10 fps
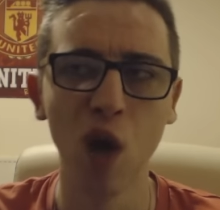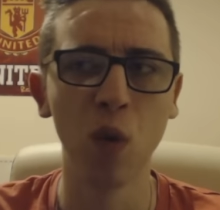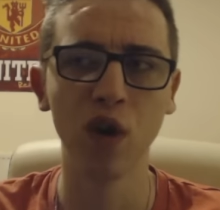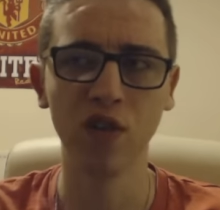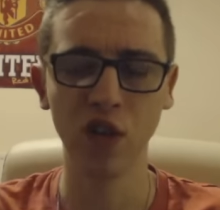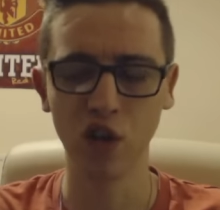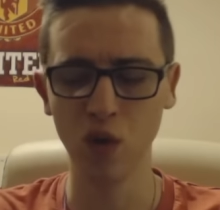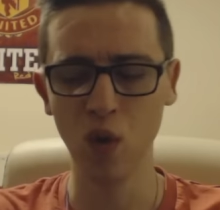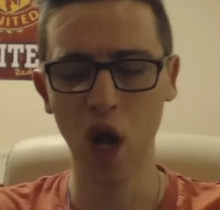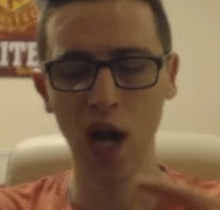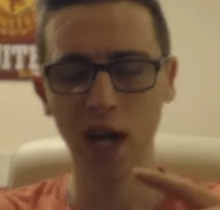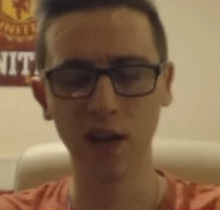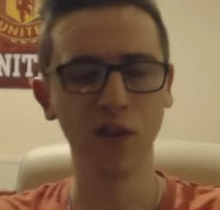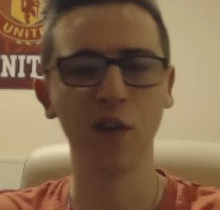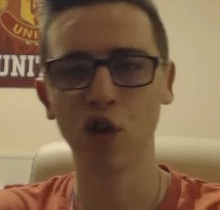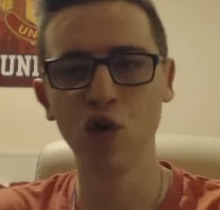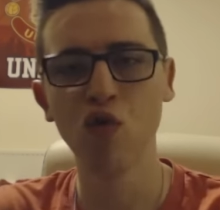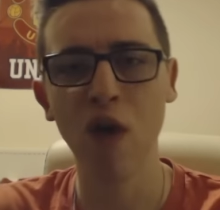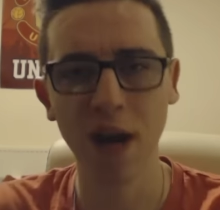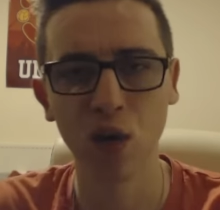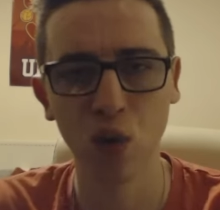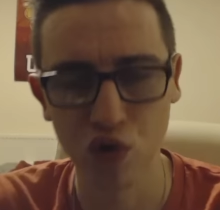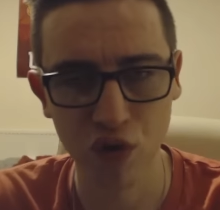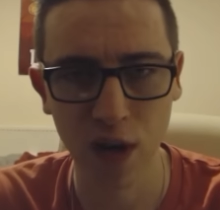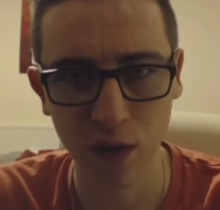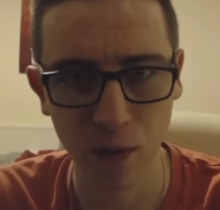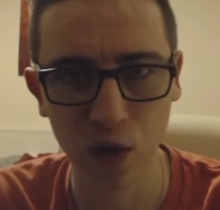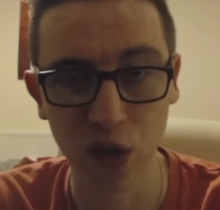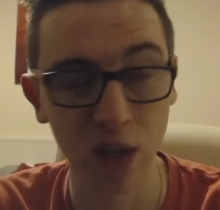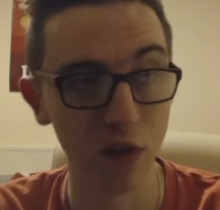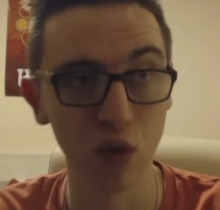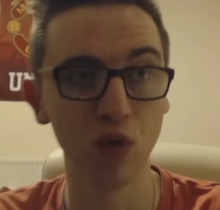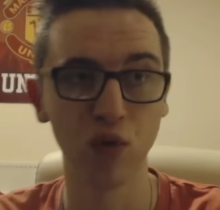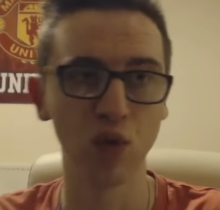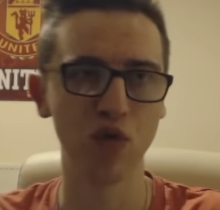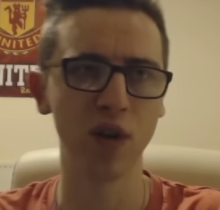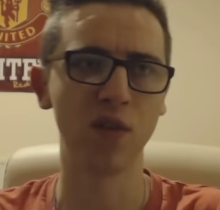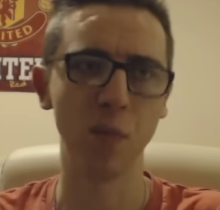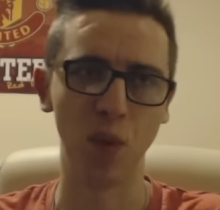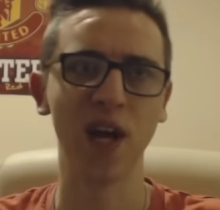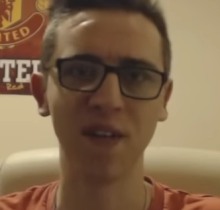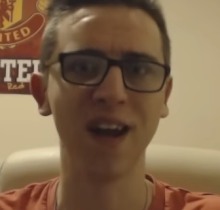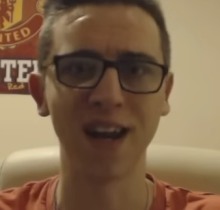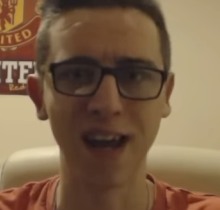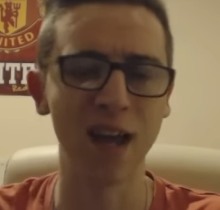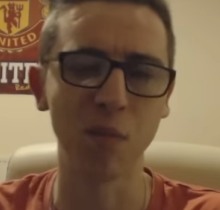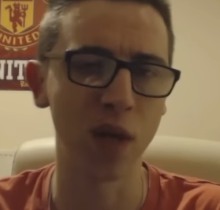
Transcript: And what does he do? He gets the two record transfer deals and also tries to break that again